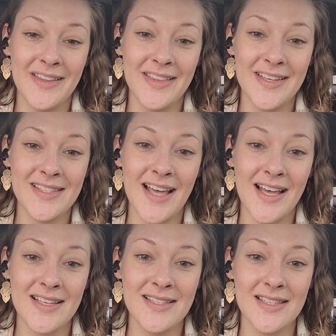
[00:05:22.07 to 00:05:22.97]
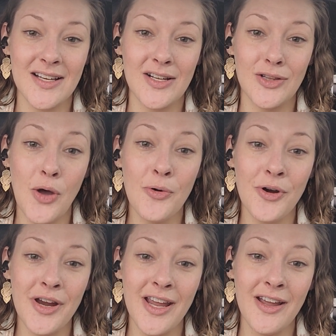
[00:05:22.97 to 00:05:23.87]
This has a
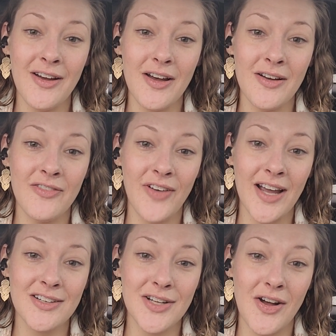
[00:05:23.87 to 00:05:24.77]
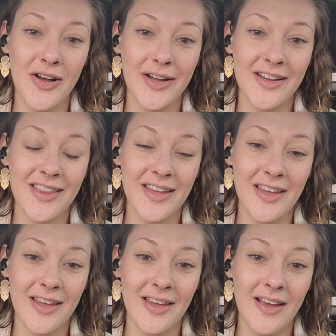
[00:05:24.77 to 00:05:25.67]
lowering effect on
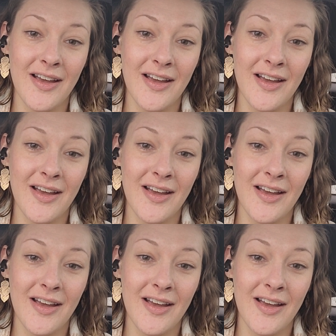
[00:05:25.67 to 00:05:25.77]
the